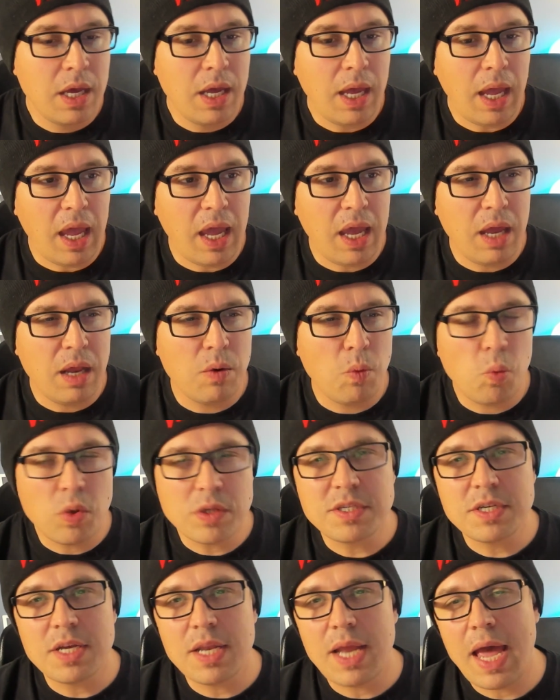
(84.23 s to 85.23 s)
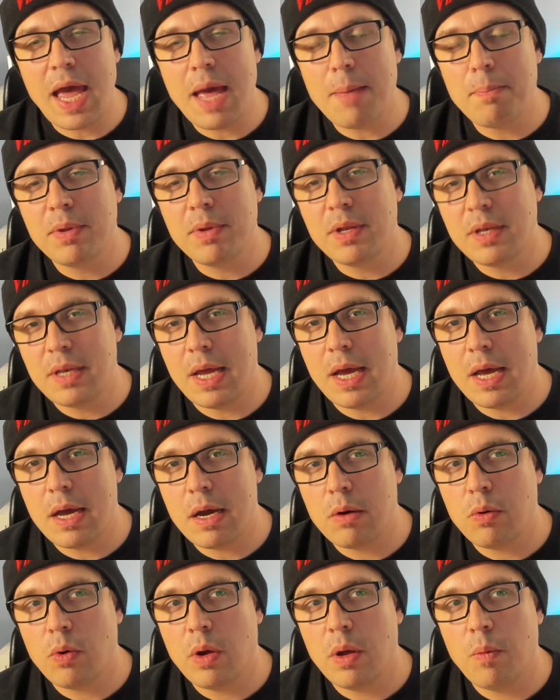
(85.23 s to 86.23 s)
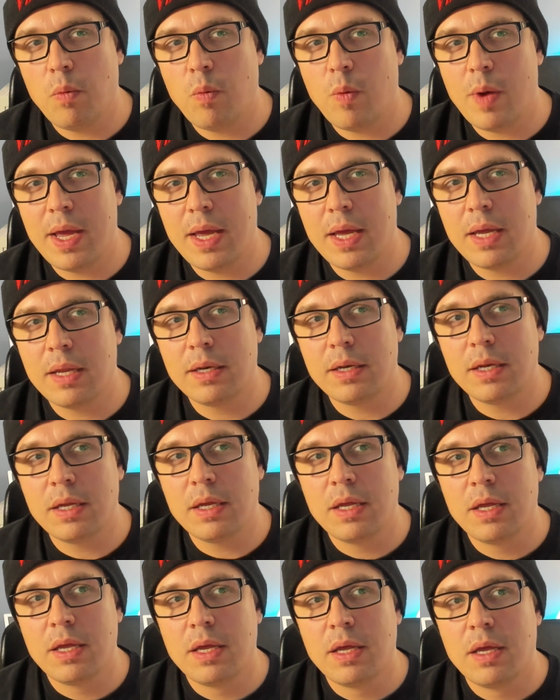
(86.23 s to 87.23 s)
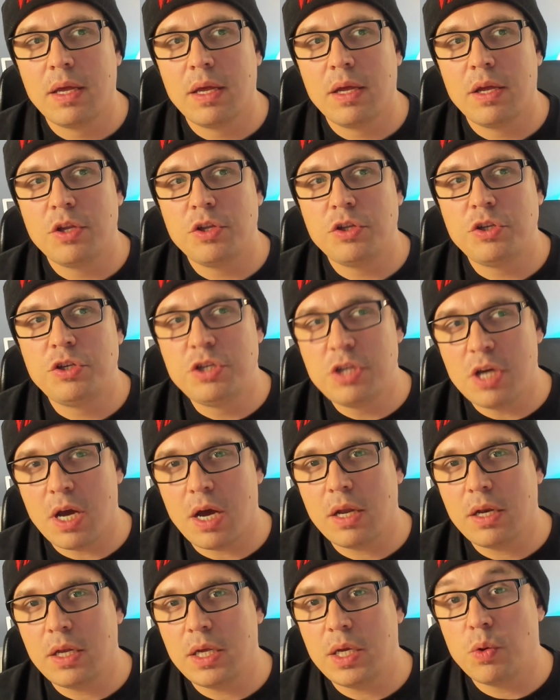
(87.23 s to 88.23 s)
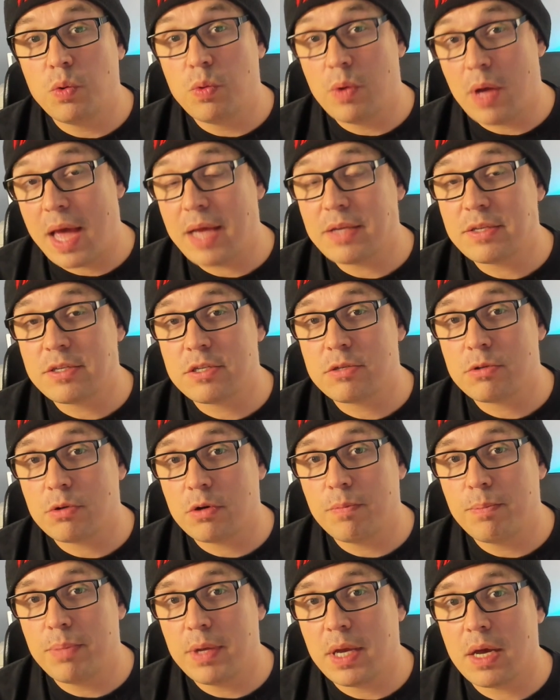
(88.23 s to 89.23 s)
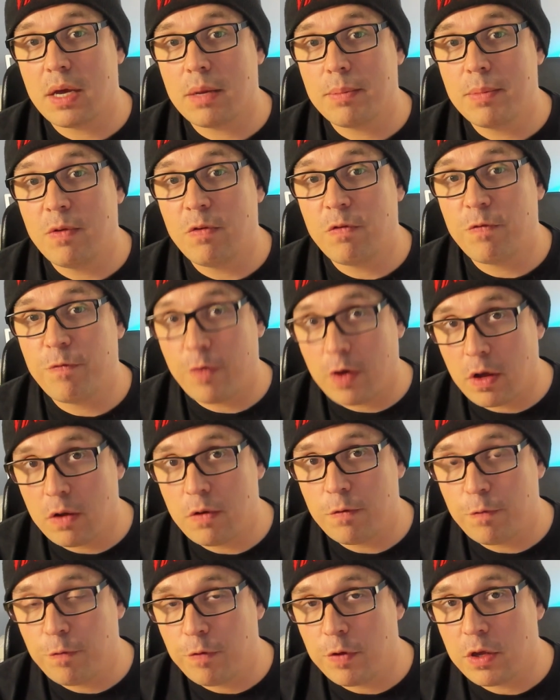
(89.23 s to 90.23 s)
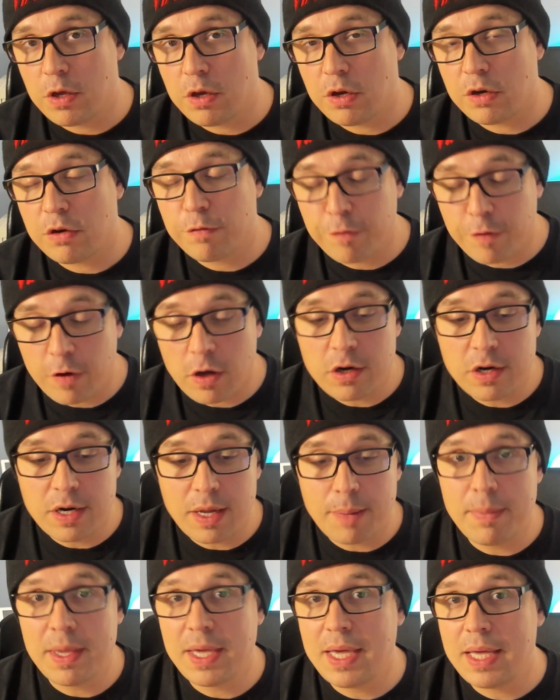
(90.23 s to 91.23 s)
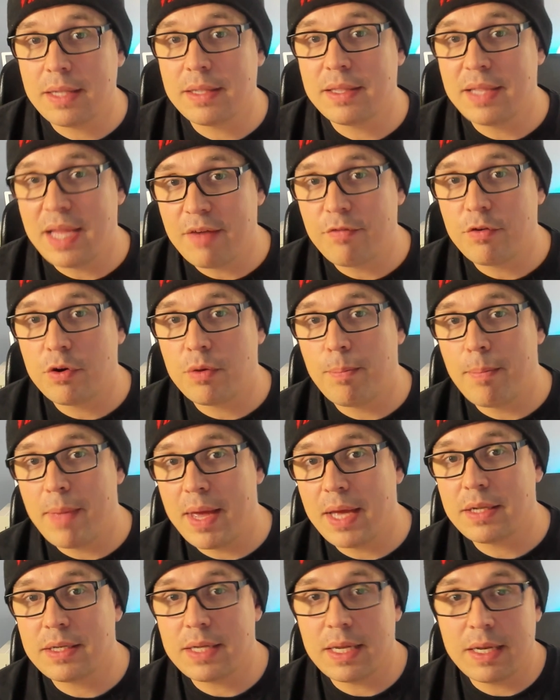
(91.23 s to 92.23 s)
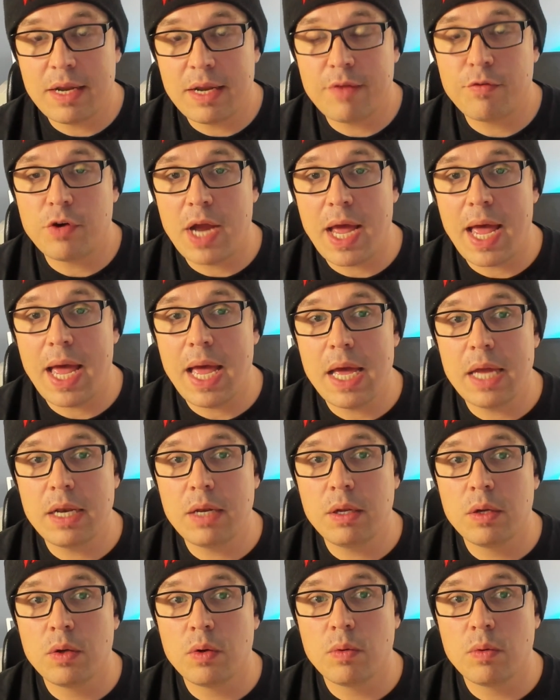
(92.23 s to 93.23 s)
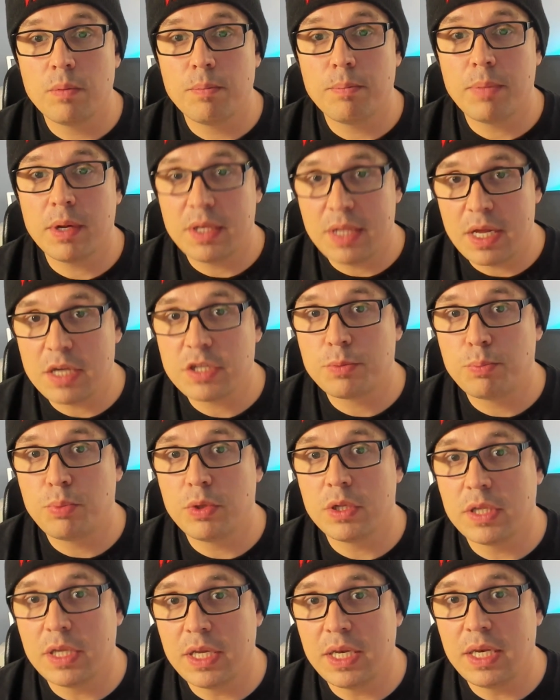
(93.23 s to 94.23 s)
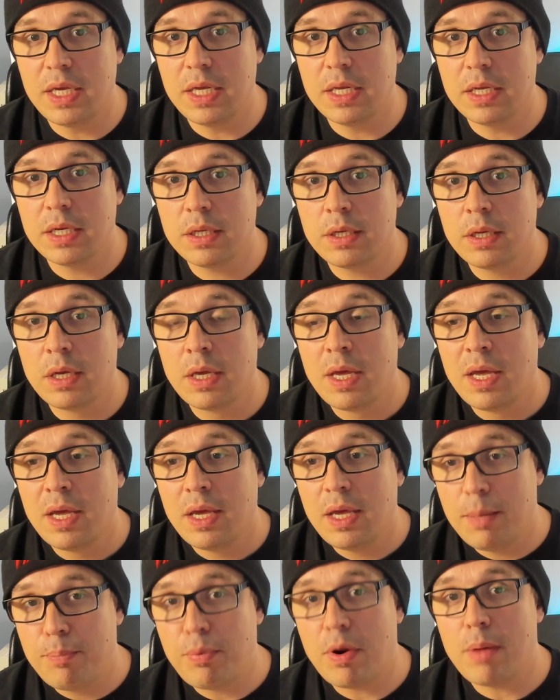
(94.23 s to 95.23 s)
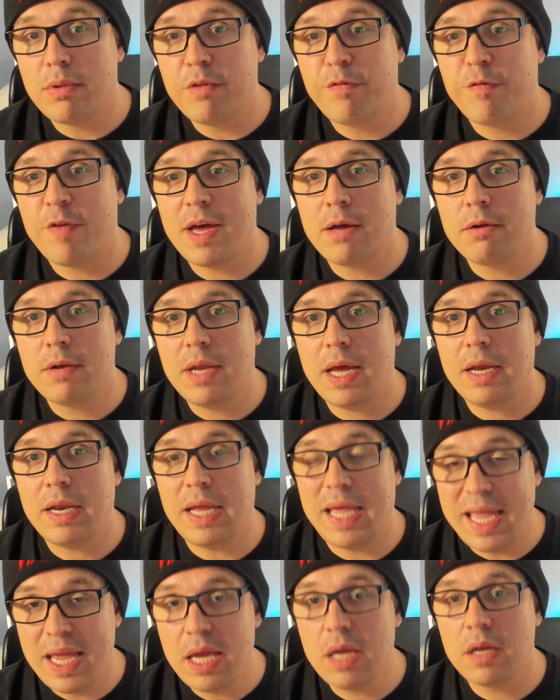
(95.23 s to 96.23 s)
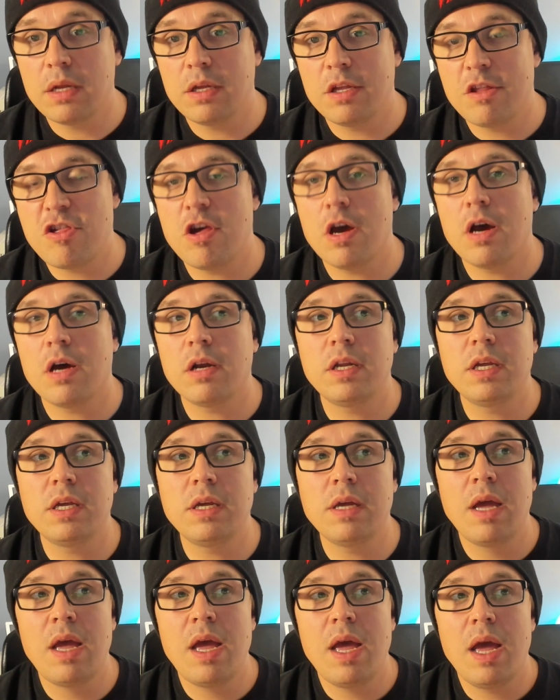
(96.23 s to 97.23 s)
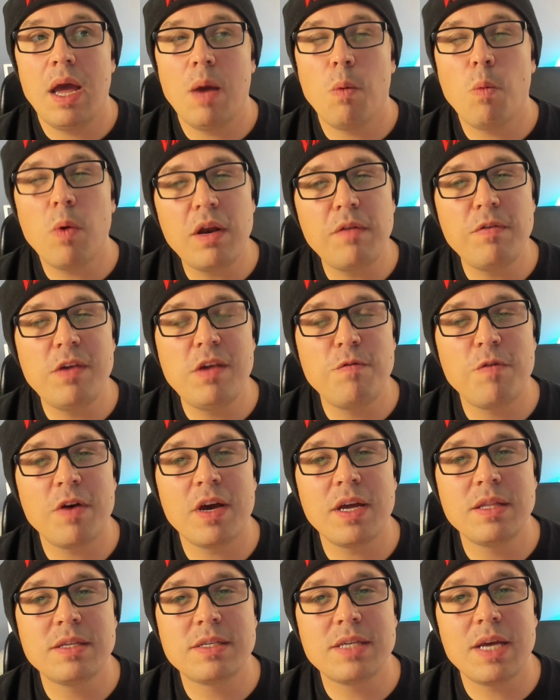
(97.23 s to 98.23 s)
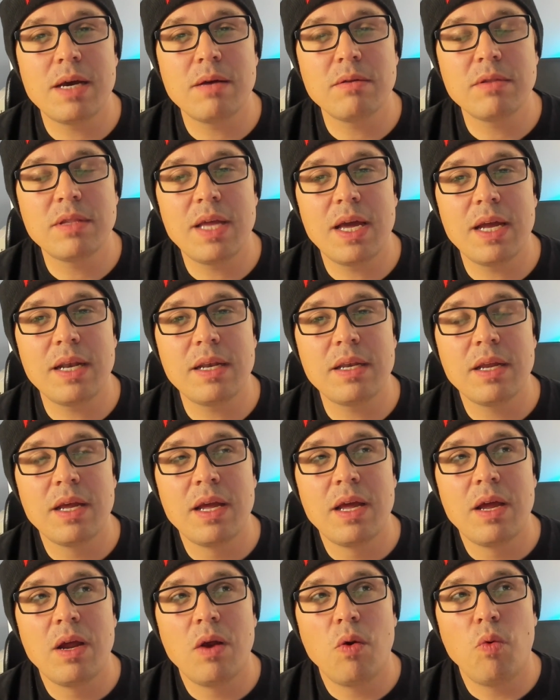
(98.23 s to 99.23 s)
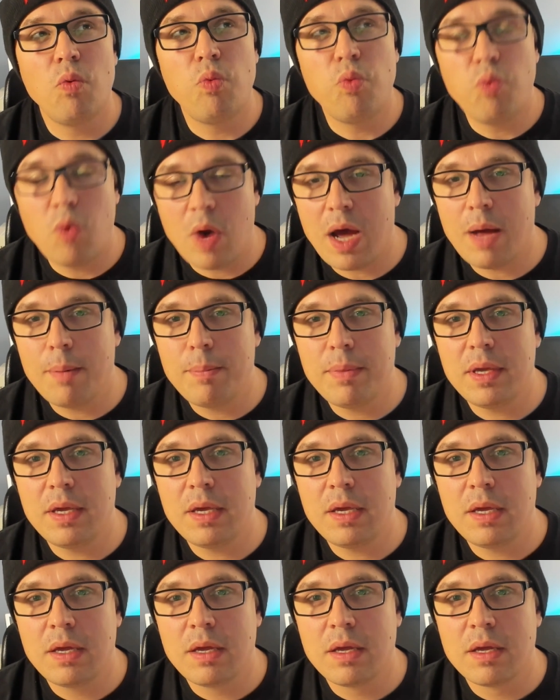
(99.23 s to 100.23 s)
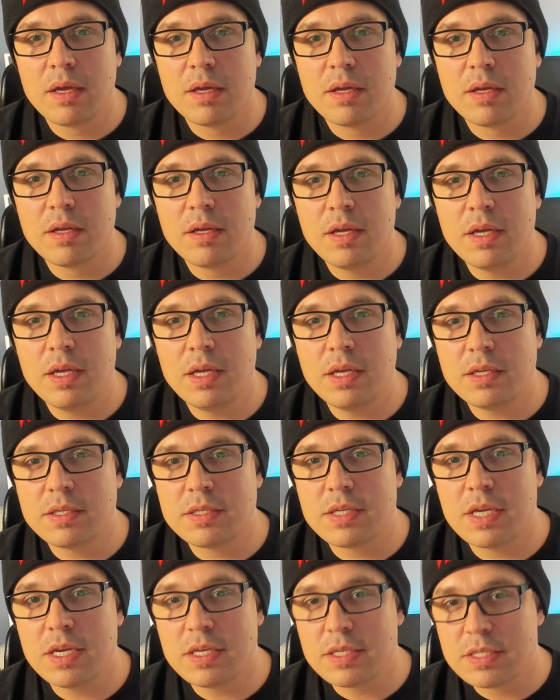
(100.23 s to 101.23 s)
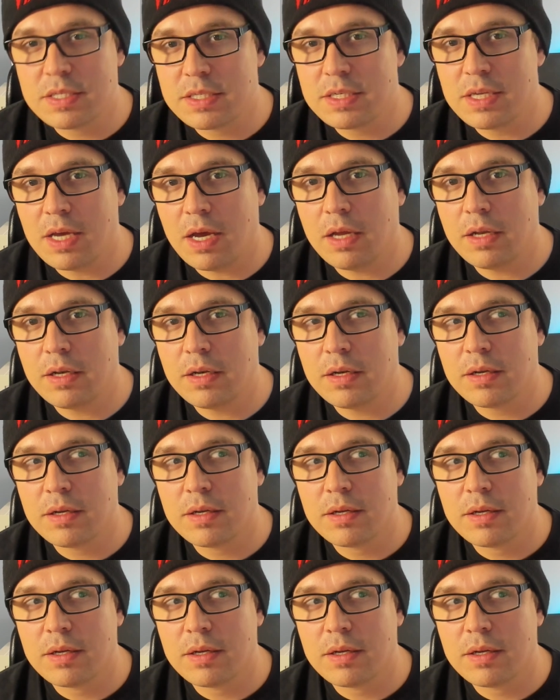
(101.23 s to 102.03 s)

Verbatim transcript: And what's going to happen now when Johnny, who has sort of become his father figure, the father that Miguel never met and never had, but desperately needed. He probably found that in Johnny. And what if he finds out that Robbie is his son?